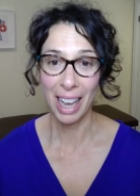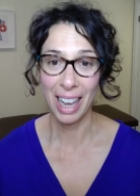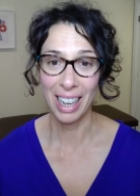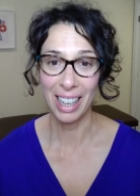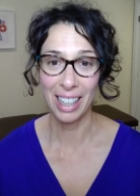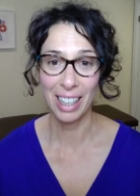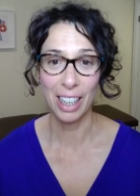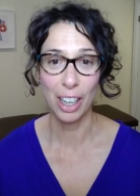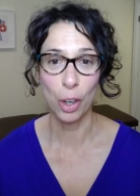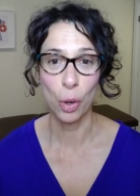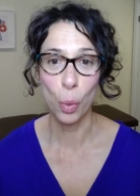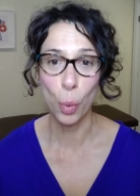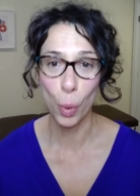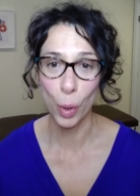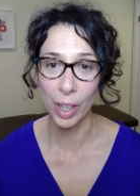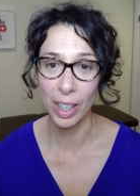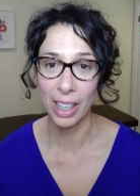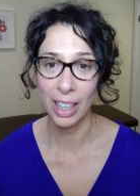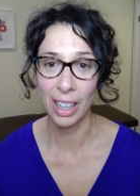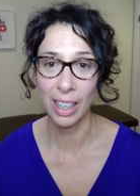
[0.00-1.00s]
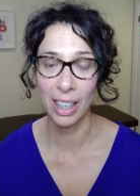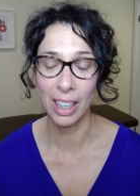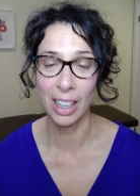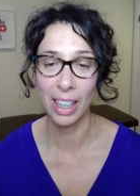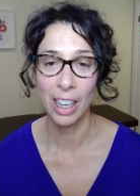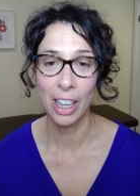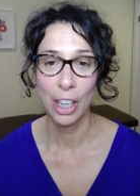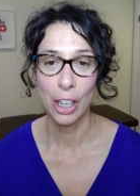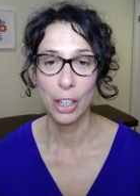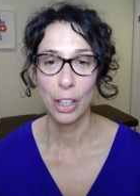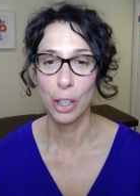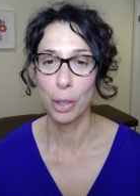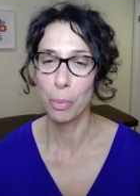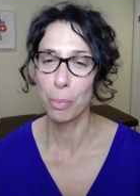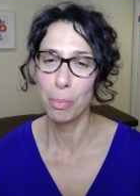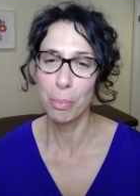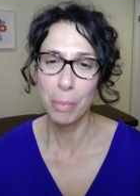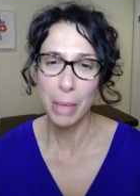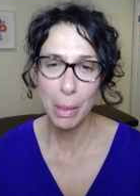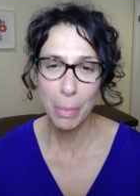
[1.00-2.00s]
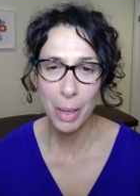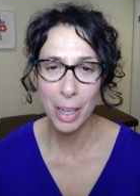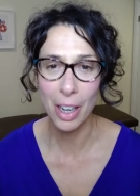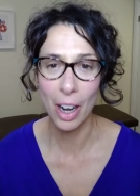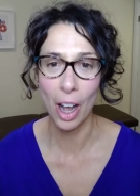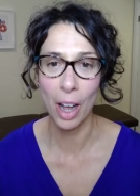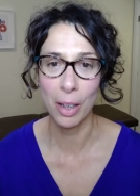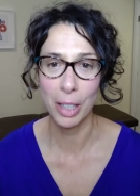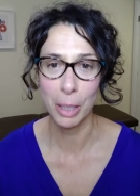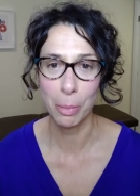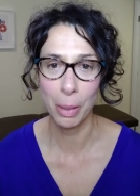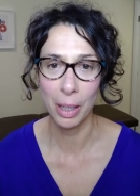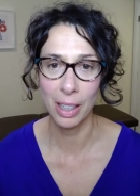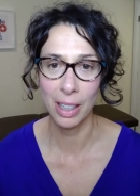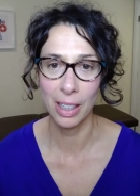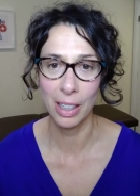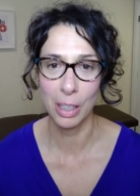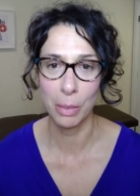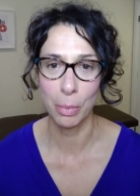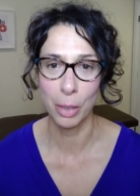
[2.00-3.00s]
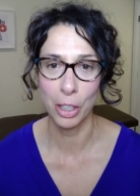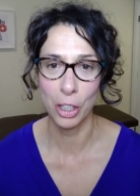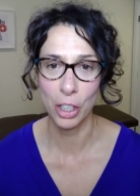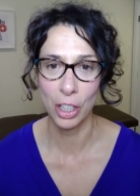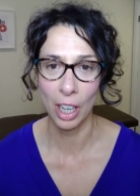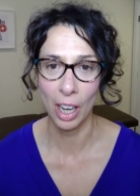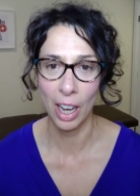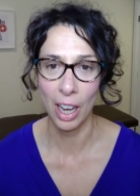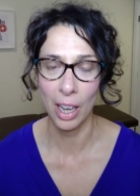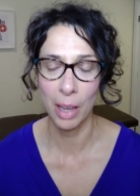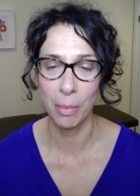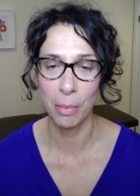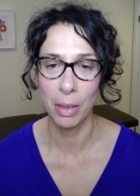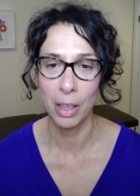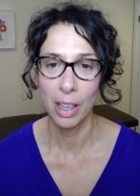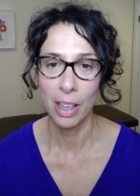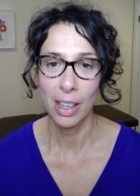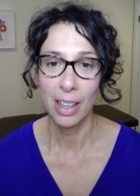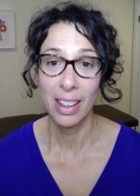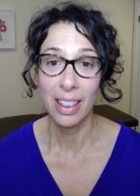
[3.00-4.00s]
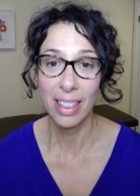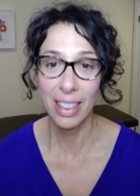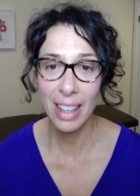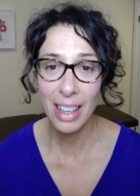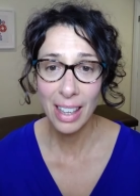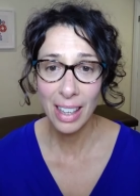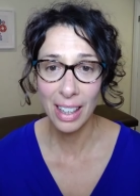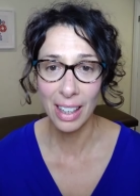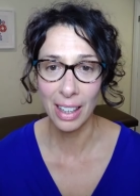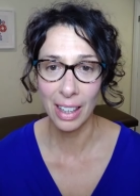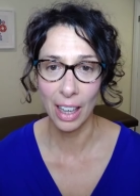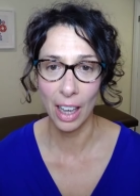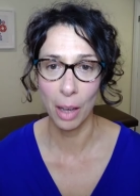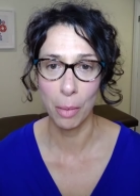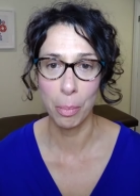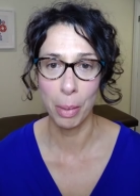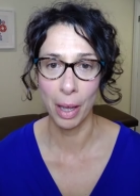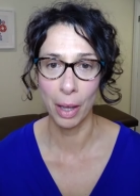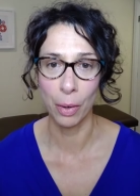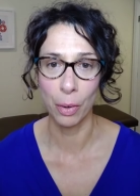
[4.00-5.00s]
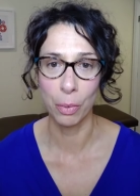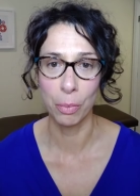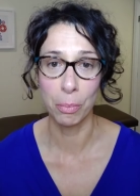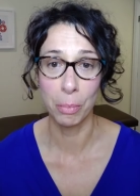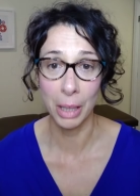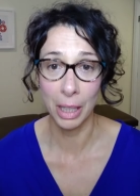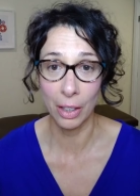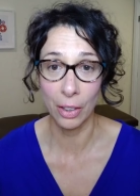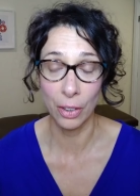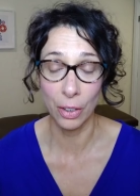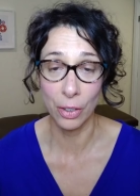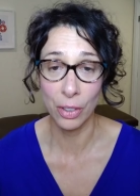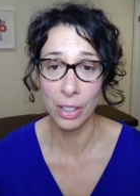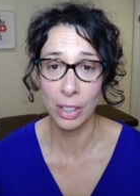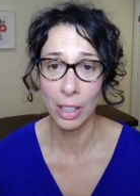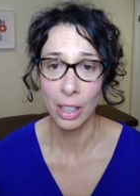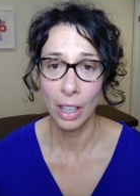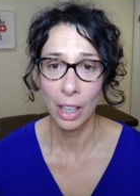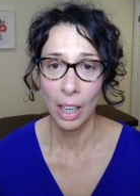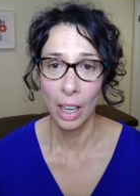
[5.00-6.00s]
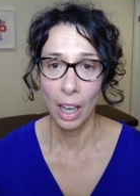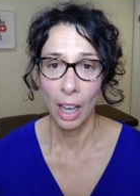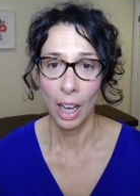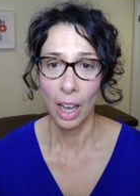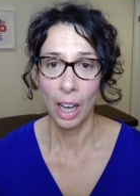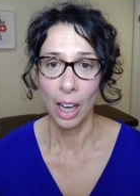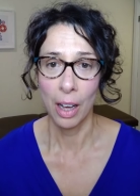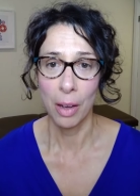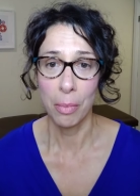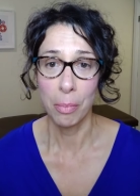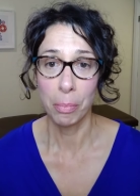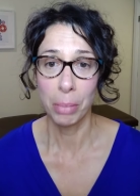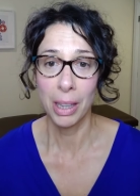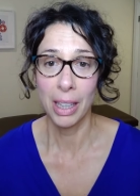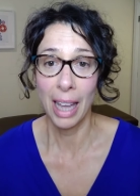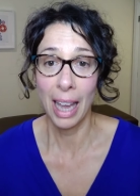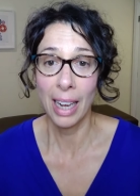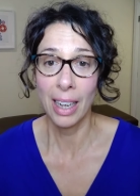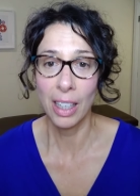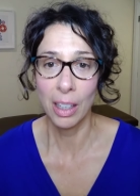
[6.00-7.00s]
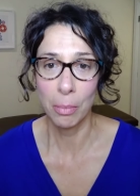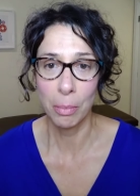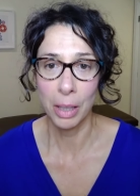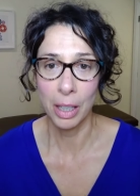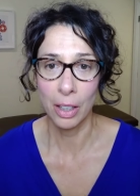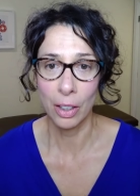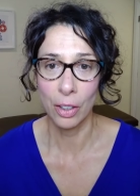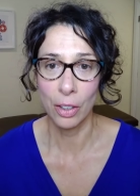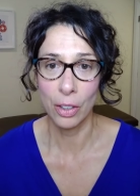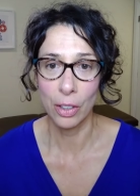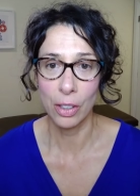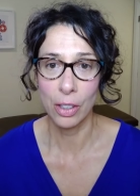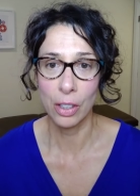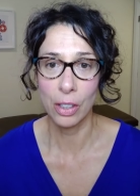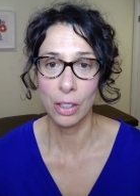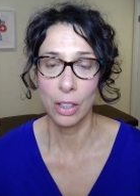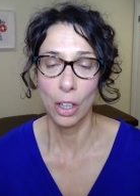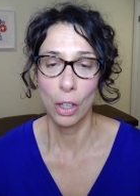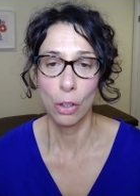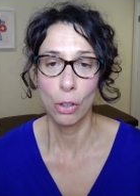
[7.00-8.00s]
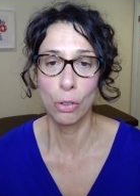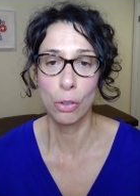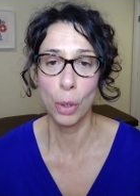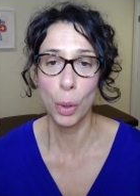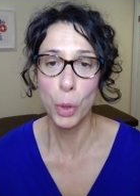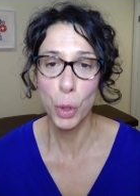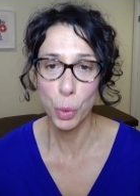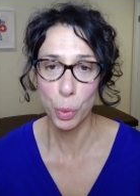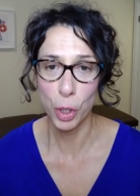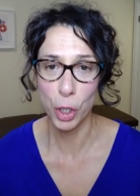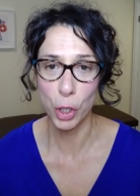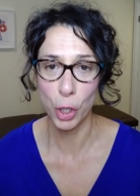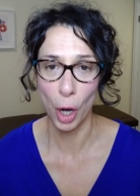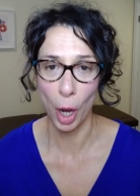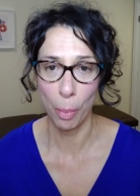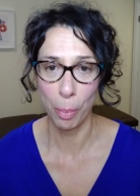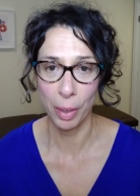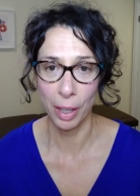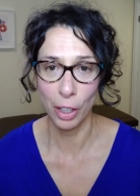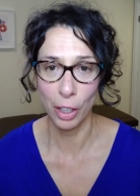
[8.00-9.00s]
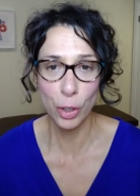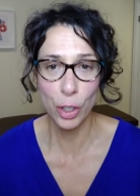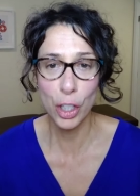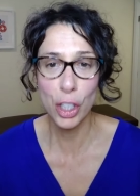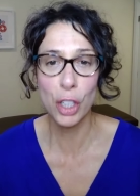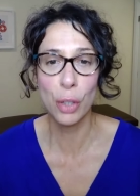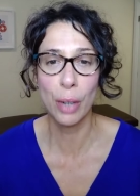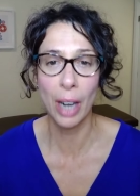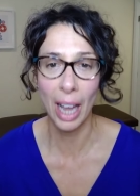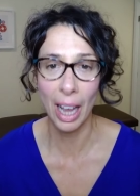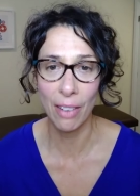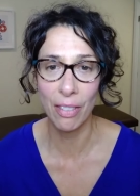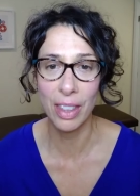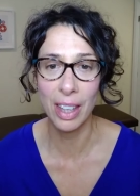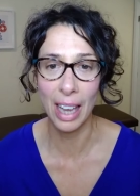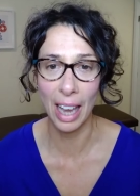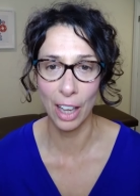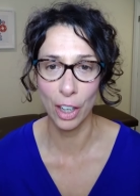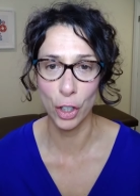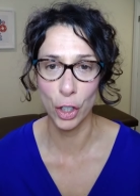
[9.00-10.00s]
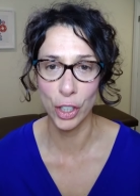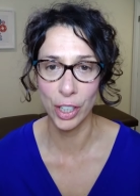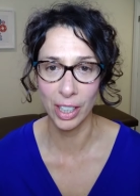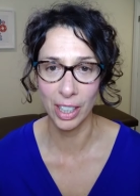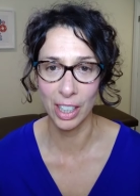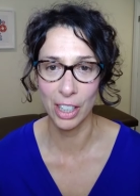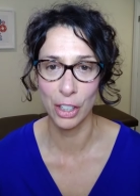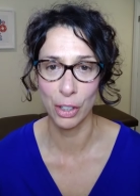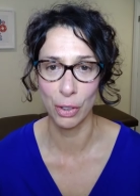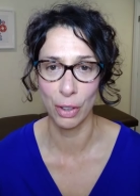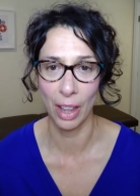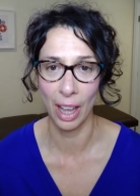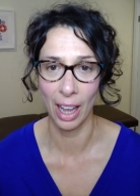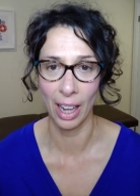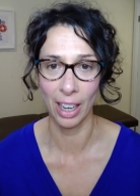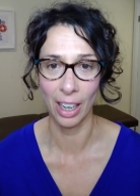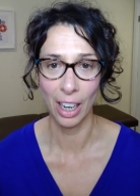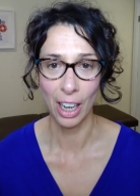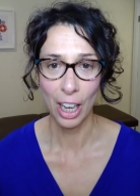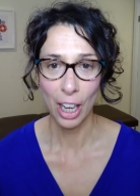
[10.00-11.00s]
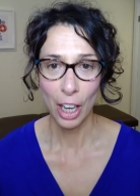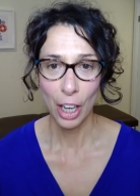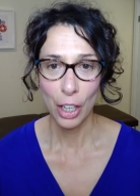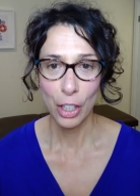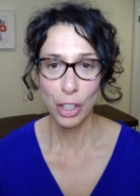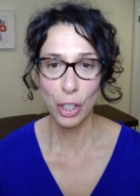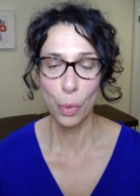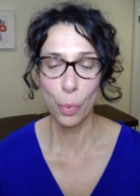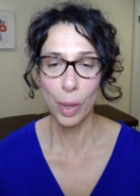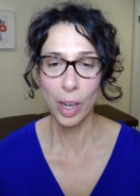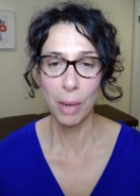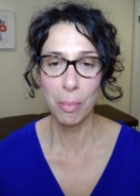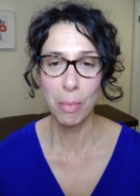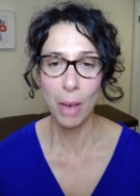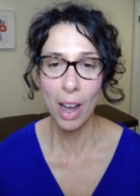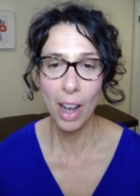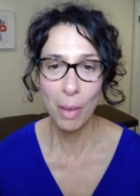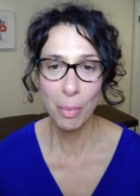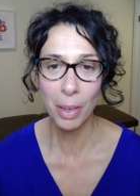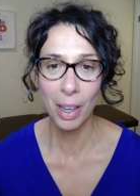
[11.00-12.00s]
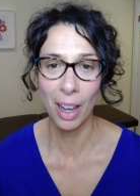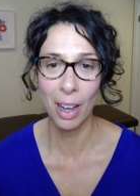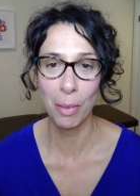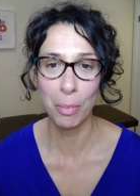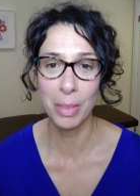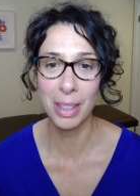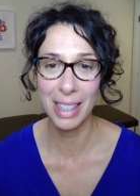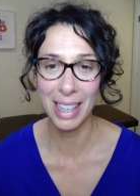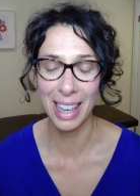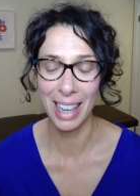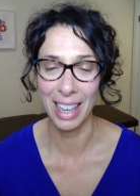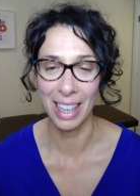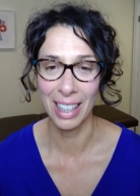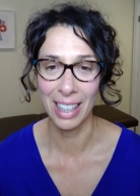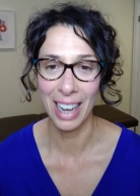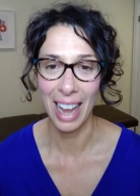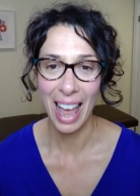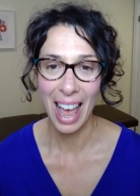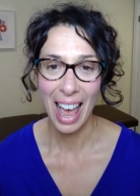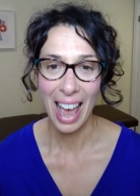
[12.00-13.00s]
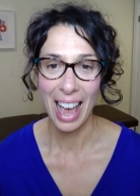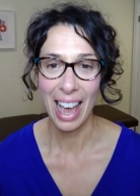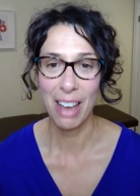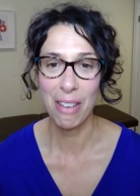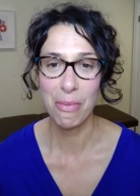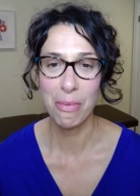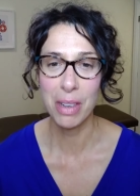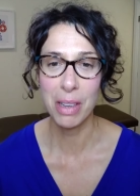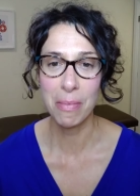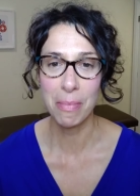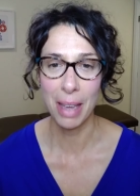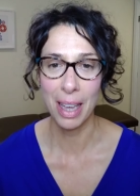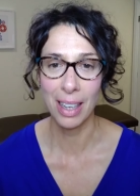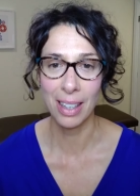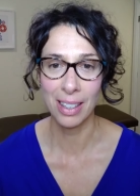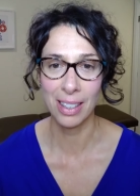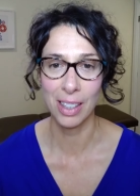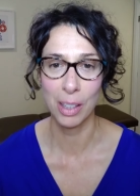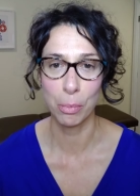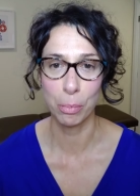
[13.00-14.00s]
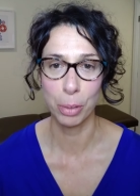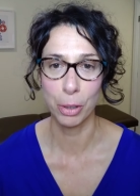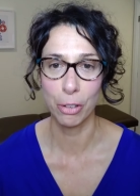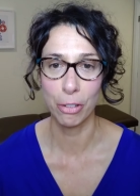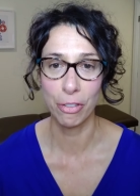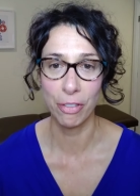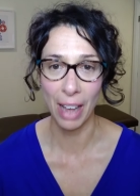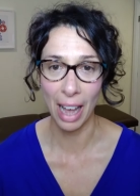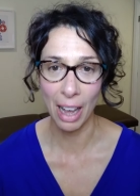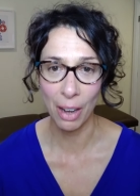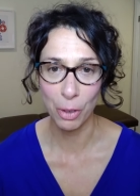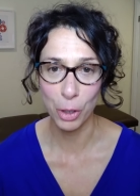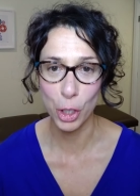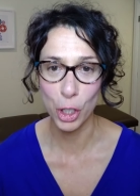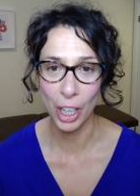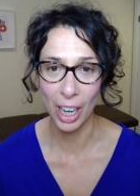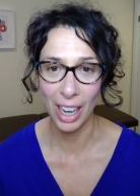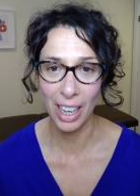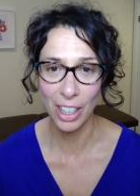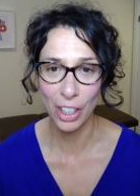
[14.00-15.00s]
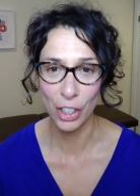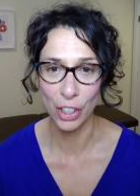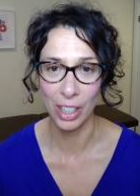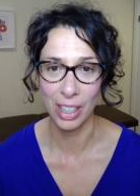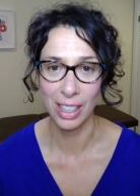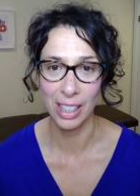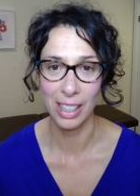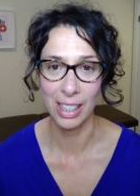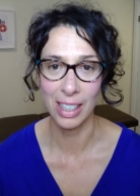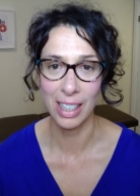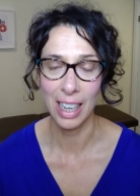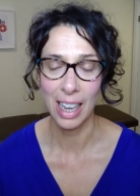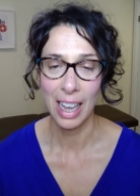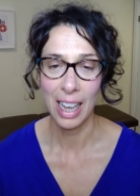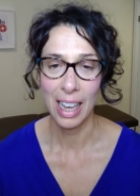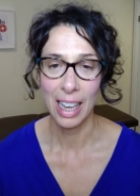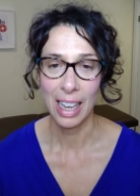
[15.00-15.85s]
planning and coordinating, you're maybe not spending as much time thinking about meals, uh, planning meals, grocery shopping. You just don't have the energy to do that. So when a mom comes in and we make some profound changes